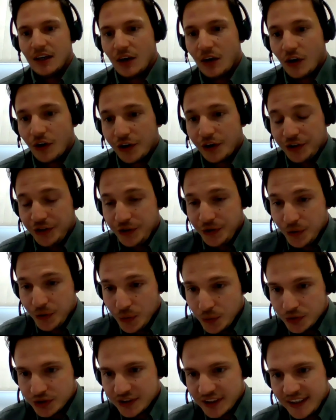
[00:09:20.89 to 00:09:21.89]
are
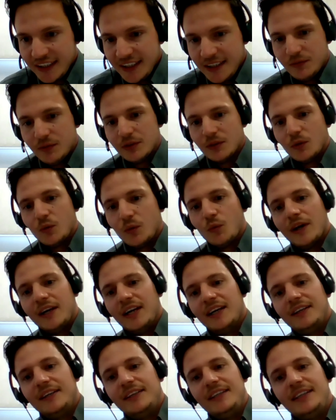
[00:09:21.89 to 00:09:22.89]
used even when
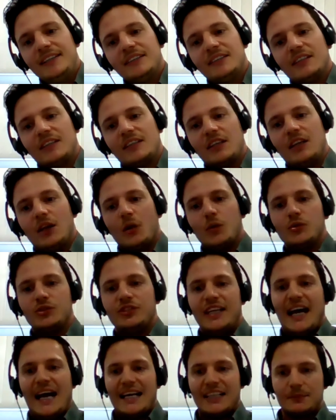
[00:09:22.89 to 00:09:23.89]
I need a
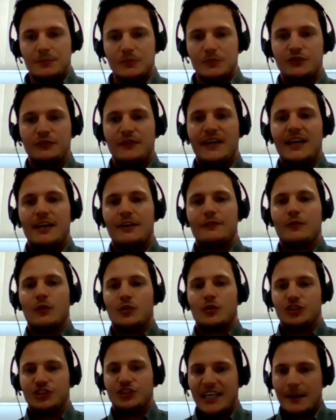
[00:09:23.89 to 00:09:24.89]
closed atmosphere for
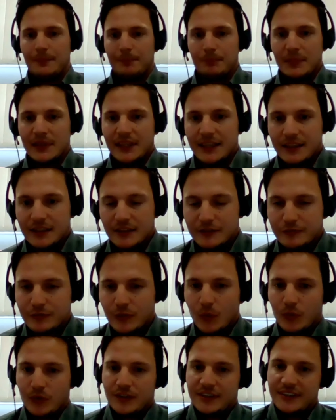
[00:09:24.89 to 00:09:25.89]
sampling,
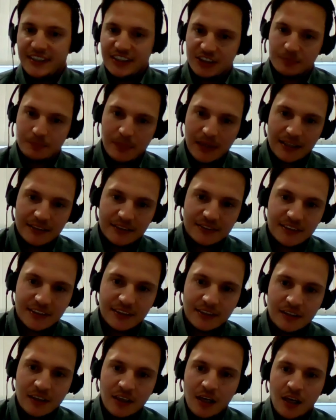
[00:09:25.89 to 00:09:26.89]
for
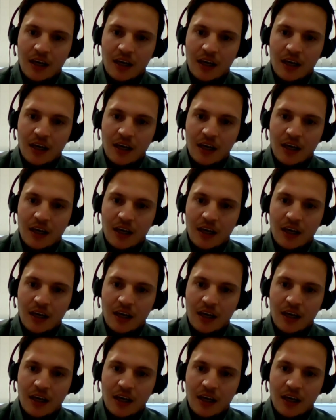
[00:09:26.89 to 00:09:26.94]
dispensing,